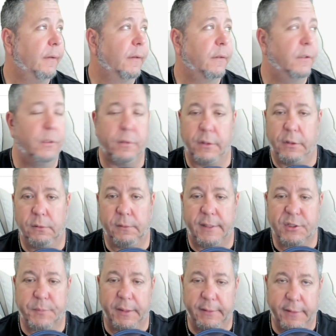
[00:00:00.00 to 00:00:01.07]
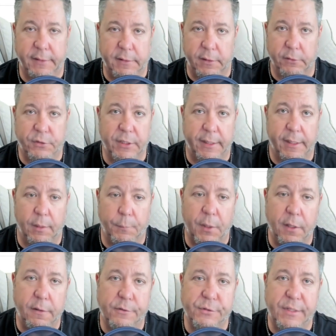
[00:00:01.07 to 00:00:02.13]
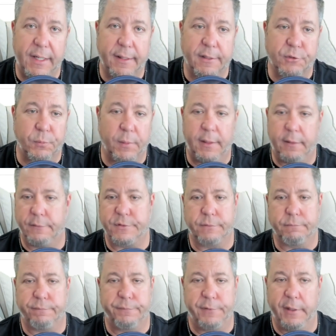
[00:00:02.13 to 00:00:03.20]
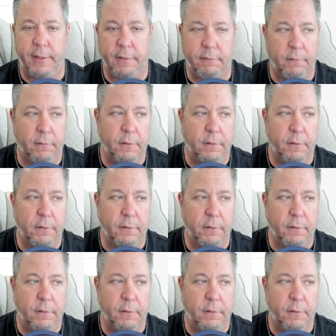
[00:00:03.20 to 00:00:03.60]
you can utilize my link to go check out PartnerStack as well. It's free.